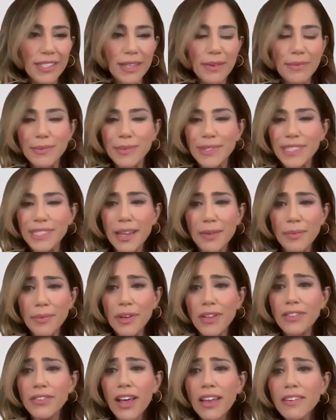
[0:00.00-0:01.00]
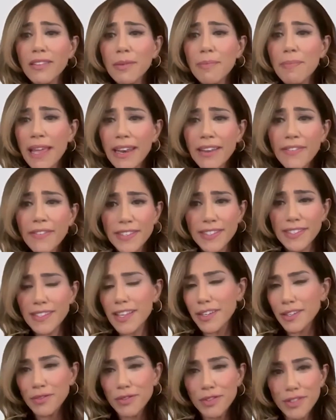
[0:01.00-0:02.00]
someone was saying, well, a lot of the benefits
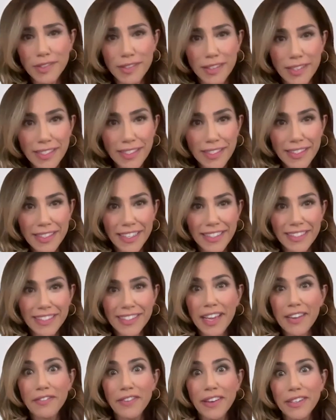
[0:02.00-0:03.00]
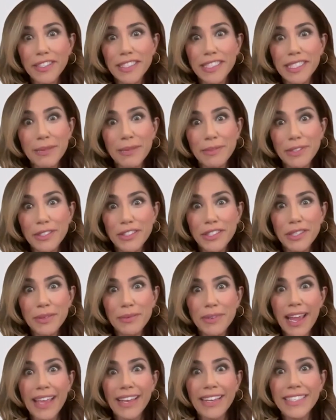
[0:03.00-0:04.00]
that you just listed sound very similar to
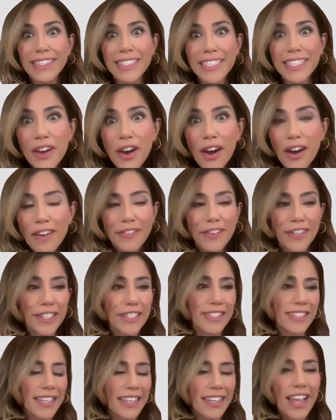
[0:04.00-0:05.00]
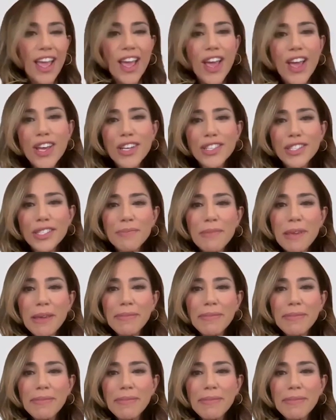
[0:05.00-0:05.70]
what NAD offers. And so maybe